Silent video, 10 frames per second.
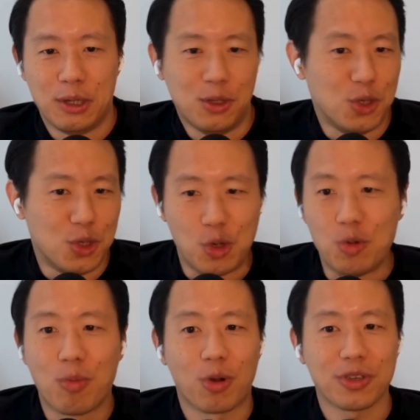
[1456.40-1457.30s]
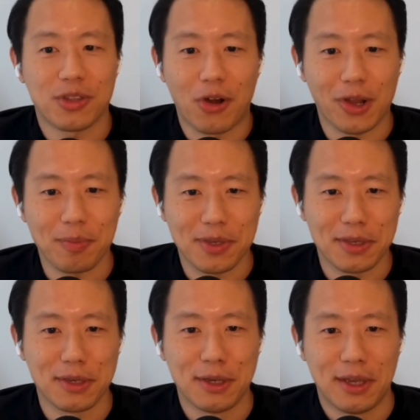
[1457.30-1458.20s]
do more
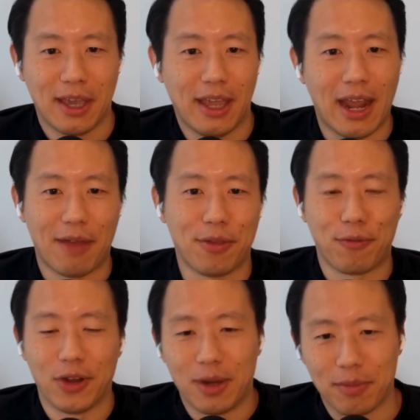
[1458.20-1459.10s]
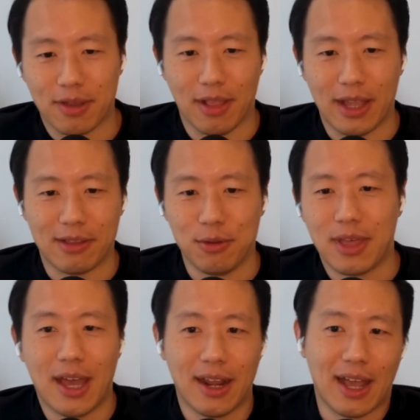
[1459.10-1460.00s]
startups and have the freedom to like do
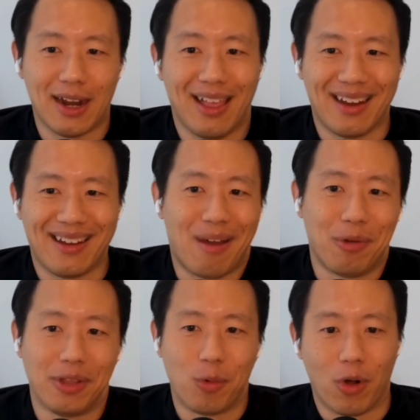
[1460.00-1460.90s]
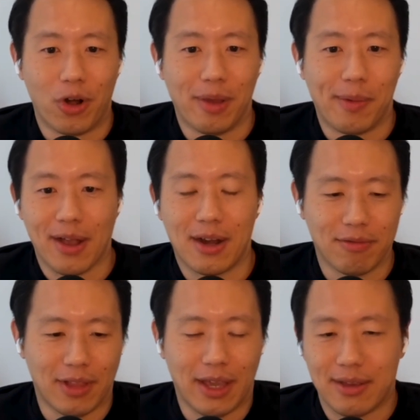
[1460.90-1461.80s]
that and kind of like not really worry about kind of
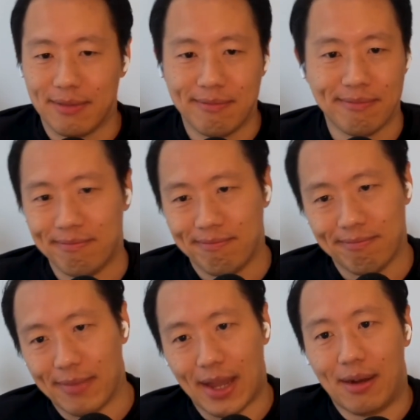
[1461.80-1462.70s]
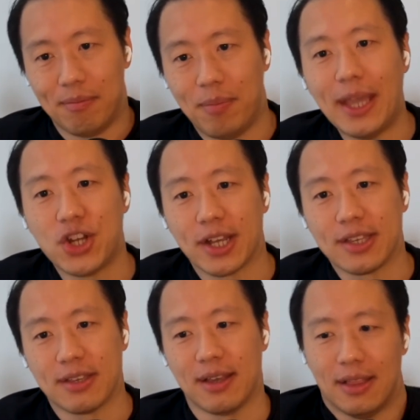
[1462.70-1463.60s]
like, I don't know,
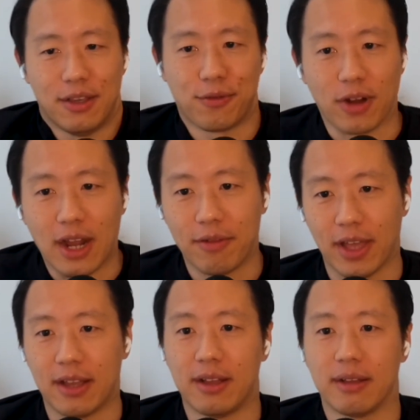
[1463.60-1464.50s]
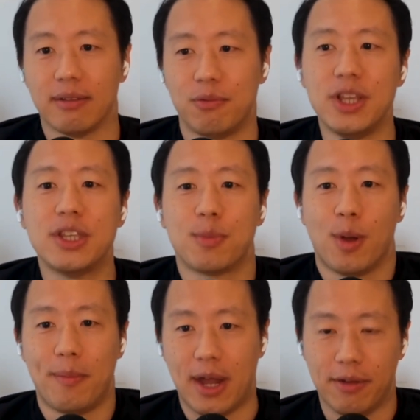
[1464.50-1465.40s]
paychecks, at least for kind of like a reasonable
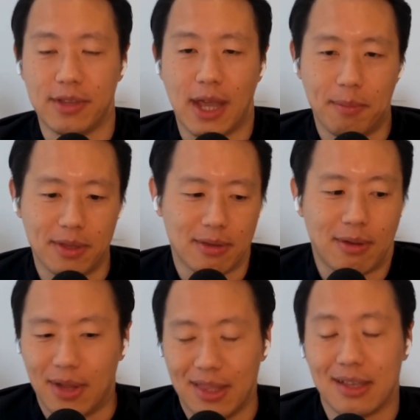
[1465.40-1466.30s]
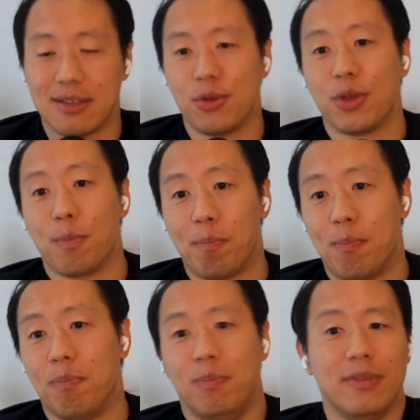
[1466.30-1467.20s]
amount of time. And so I think that's the only
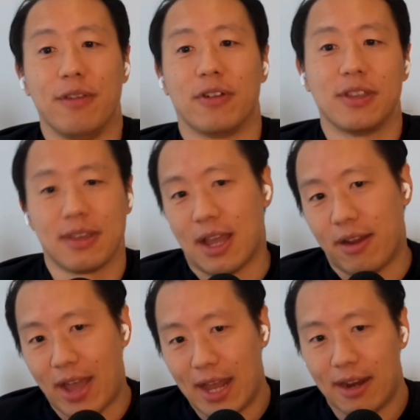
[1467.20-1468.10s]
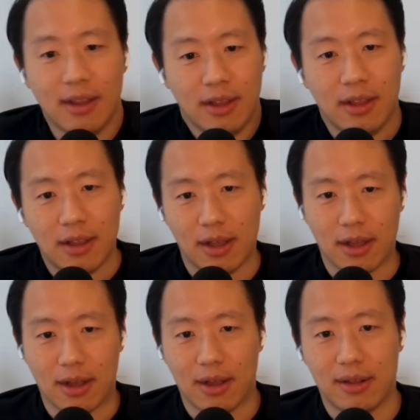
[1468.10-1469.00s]
difference it kind of had
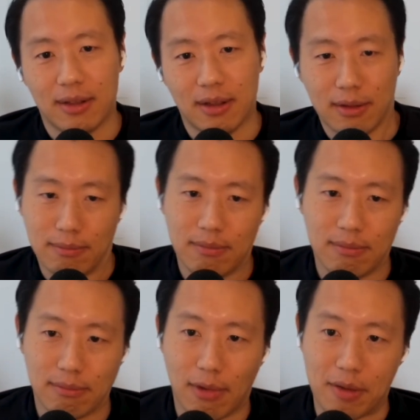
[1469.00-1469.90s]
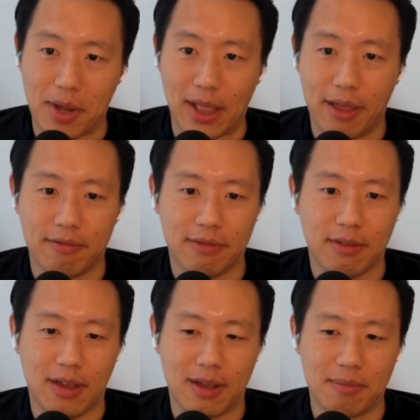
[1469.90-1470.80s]
on my life.
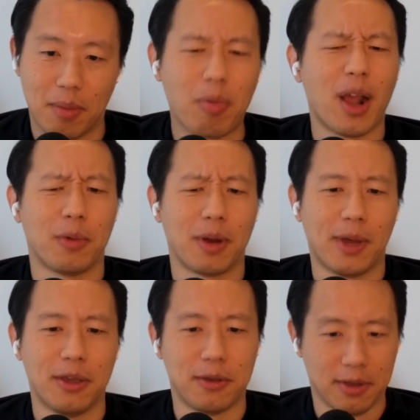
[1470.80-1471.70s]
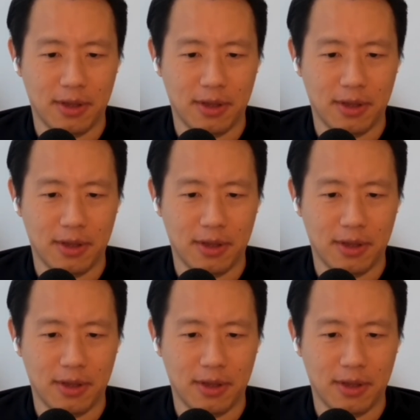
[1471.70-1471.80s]
But Brian, what about you?